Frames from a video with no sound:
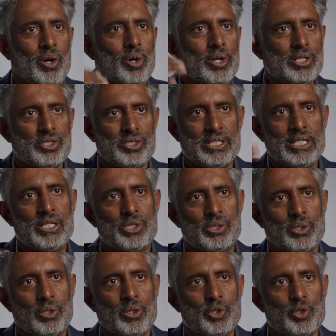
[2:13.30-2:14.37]
or a
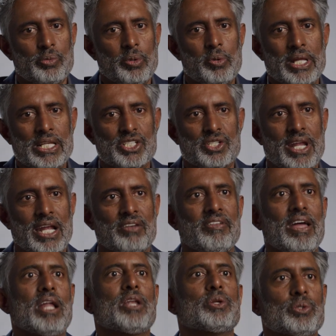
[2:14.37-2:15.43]
CISO to be able to extract
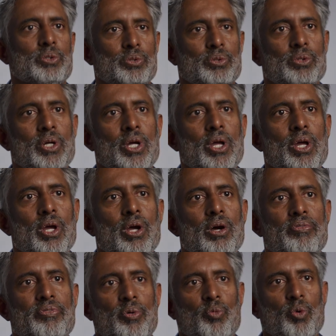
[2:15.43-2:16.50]
value
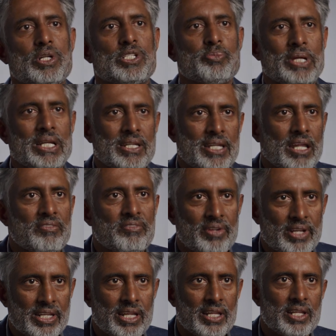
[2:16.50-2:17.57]
from what's being done
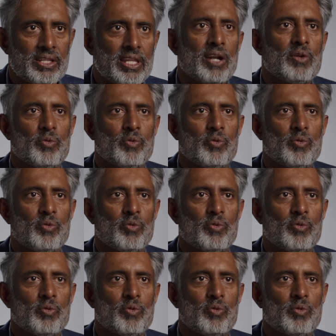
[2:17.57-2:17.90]
in their